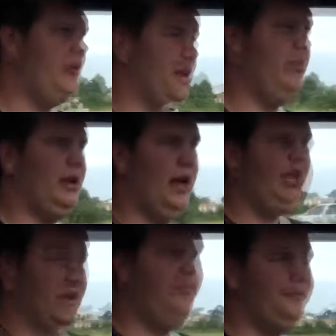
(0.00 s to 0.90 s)
can hear me
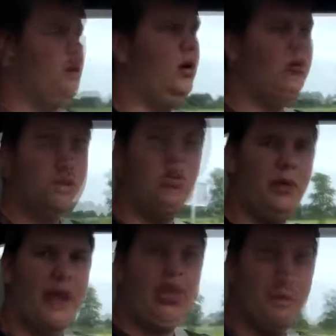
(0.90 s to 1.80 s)
clear. Also,
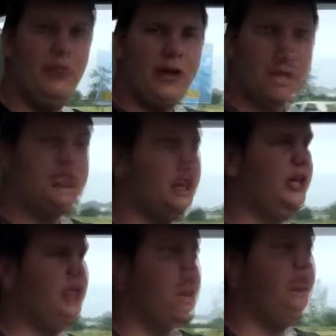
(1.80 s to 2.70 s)
my camera is
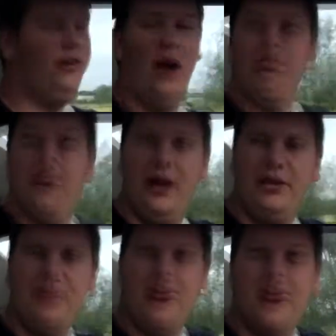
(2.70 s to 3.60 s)
starting to
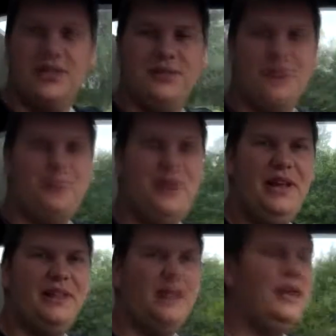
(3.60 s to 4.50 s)
vibrate because of the speed.